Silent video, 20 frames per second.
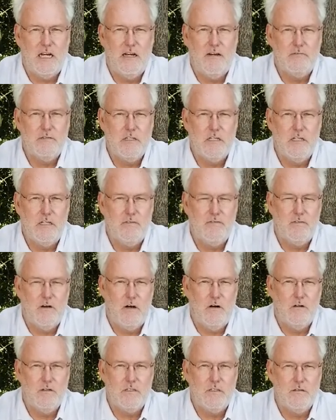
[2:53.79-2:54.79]
I have seen
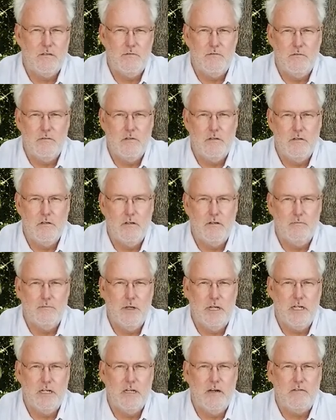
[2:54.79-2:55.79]
fawns that look
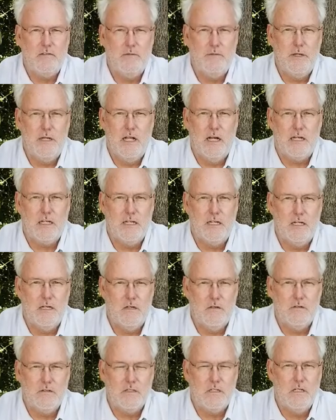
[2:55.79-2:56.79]
big enough to be like
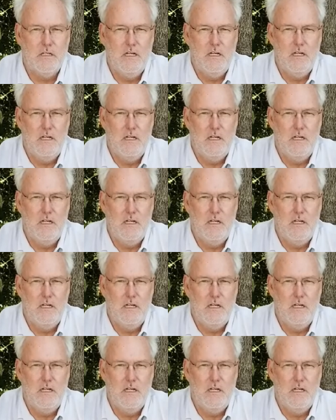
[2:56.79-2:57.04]
adults